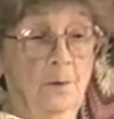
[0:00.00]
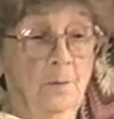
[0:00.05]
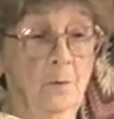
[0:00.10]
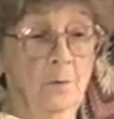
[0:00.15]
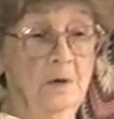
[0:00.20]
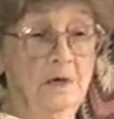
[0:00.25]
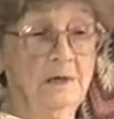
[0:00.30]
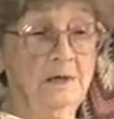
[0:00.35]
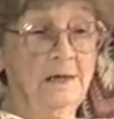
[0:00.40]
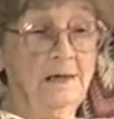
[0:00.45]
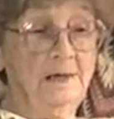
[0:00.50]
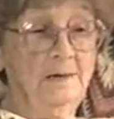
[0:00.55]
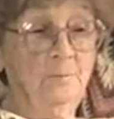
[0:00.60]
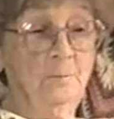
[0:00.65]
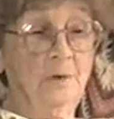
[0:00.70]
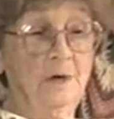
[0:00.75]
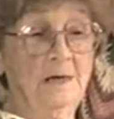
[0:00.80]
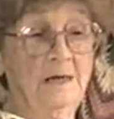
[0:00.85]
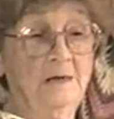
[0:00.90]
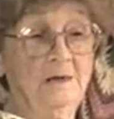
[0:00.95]
But when
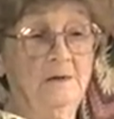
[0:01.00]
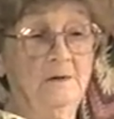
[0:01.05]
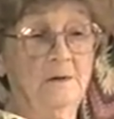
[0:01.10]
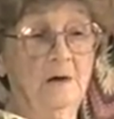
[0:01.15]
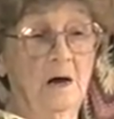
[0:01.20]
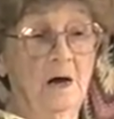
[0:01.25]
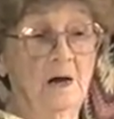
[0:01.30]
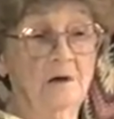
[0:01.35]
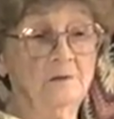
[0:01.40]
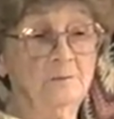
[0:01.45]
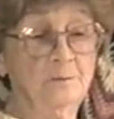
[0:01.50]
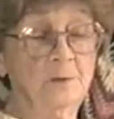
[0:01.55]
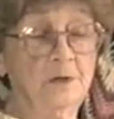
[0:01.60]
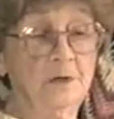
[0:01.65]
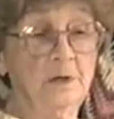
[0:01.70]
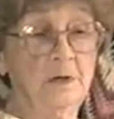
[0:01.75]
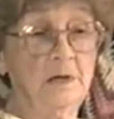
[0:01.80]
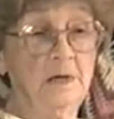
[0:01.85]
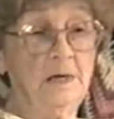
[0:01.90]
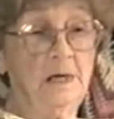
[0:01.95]
Glenn went into the
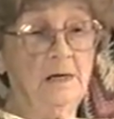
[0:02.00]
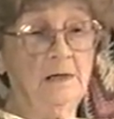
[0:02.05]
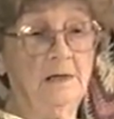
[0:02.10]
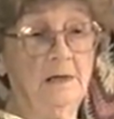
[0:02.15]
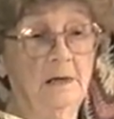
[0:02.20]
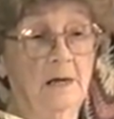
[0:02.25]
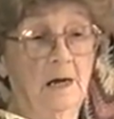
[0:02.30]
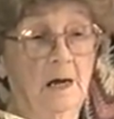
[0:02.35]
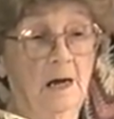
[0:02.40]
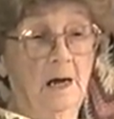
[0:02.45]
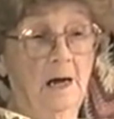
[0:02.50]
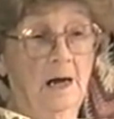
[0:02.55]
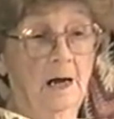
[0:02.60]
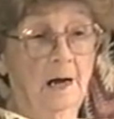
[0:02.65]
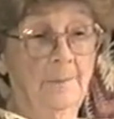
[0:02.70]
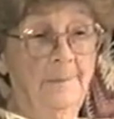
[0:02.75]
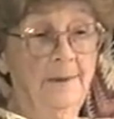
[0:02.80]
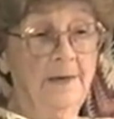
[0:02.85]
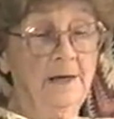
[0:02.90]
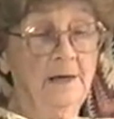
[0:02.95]
hospital, he had
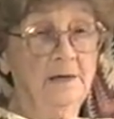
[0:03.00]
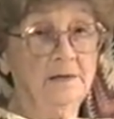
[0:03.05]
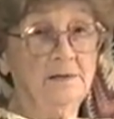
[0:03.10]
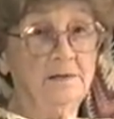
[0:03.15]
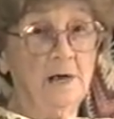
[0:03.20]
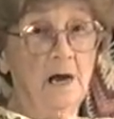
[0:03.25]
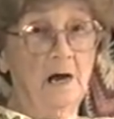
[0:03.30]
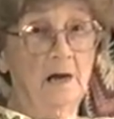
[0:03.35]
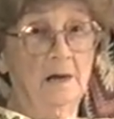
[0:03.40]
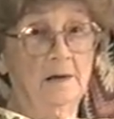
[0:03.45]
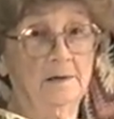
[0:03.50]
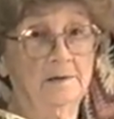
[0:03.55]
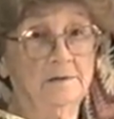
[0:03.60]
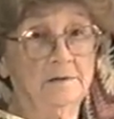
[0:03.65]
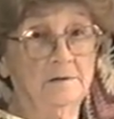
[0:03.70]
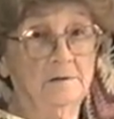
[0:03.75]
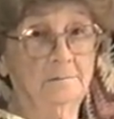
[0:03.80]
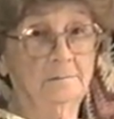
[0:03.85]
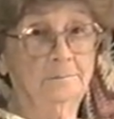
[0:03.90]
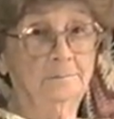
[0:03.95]

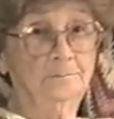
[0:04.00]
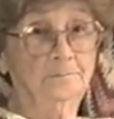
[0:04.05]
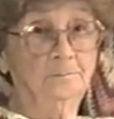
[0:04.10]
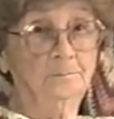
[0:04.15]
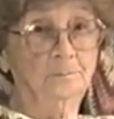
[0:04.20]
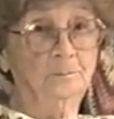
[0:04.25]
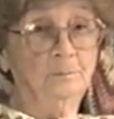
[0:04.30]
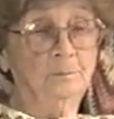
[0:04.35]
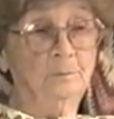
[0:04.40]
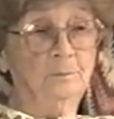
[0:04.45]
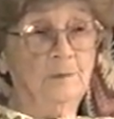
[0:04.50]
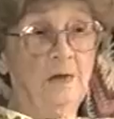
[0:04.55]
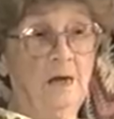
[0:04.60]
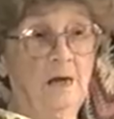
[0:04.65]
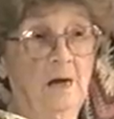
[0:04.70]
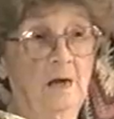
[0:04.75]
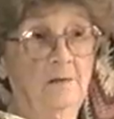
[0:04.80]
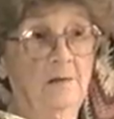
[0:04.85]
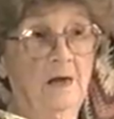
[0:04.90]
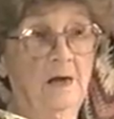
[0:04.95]
appendicitis,
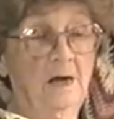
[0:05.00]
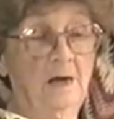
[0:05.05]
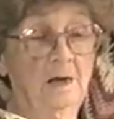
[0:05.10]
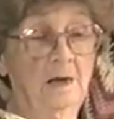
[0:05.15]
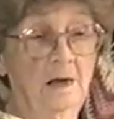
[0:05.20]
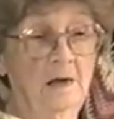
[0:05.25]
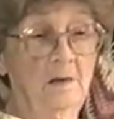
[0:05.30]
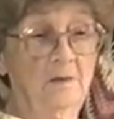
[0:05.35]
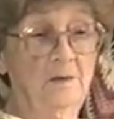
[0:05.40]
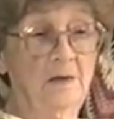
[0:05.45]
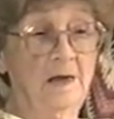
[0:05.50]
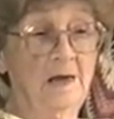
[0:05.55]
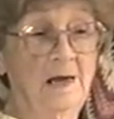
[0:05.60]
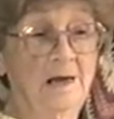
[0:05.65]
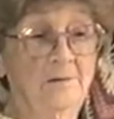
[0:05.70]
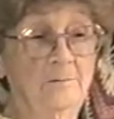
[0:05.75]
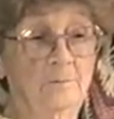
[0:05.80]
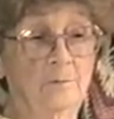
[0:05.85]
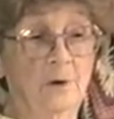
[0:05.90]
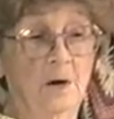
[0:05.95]
and they
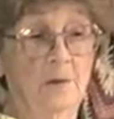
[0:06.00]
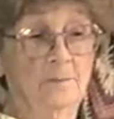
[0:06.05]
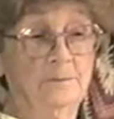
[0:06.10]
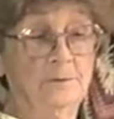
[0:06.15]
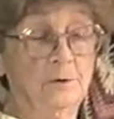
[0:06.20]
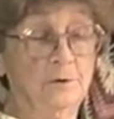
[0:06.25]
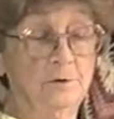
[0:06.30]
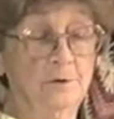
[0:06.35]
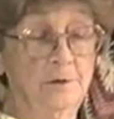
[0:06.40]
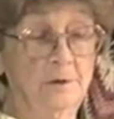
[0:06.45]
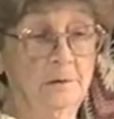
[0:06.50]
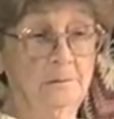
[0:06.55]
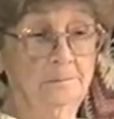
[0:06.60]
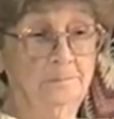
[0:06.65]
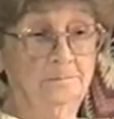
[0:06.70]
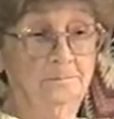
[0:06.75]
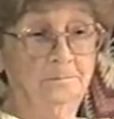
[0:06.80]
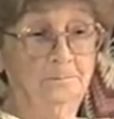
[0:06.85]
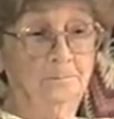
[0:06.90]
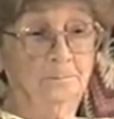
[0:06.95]
had ruptured,
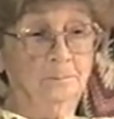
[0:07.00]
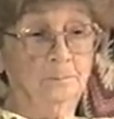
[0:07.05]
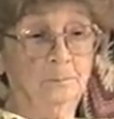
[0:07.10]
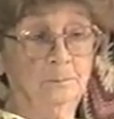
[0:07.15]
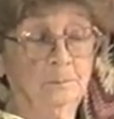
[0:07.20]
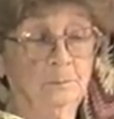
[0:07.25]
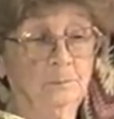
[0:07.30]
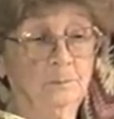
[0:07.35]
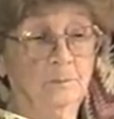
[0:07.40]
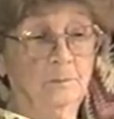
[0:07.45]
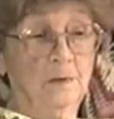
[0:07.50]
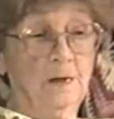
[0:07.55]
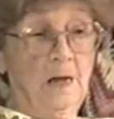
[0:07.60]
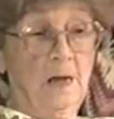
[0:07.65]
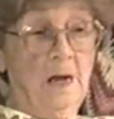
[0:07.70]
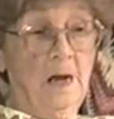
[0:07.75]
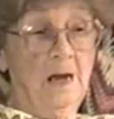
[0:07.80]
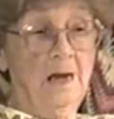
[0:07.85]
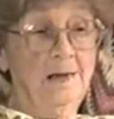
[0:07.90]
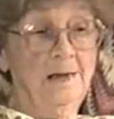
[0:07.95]

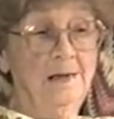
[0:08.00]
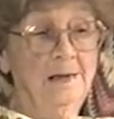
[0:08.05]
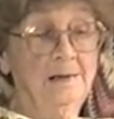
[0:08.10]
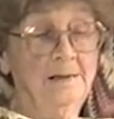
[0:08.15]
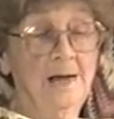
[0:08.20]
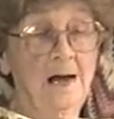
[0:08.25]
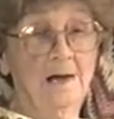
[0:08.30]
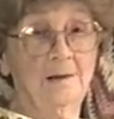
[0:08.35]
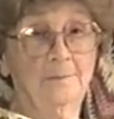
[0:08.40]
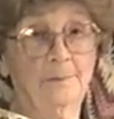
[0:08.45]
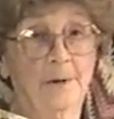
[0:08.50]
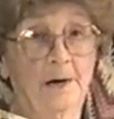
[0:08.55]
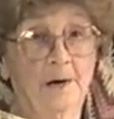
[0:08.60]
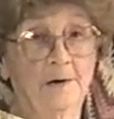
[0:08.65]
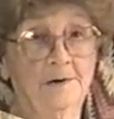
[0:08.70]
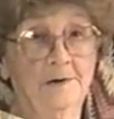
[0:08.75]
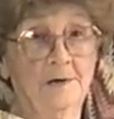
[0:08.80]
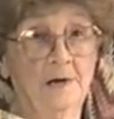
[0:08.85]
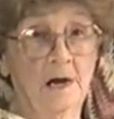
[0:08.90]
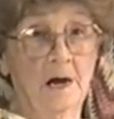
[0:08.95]
and he had gotten
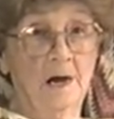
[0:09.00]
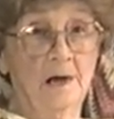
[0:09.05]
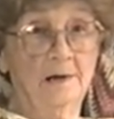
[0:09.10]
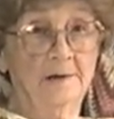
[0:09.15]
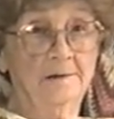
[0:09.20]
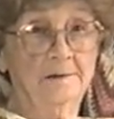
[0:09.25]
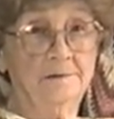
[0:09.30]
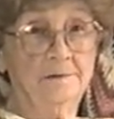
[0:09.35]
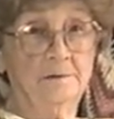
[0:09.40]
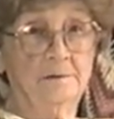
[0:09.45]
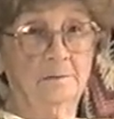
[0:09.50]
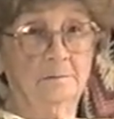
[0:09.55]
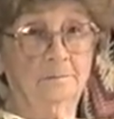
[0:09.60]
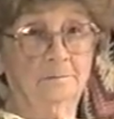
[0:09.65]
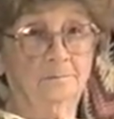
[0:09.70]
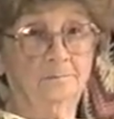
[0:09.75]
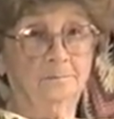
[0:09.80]
peritonitis.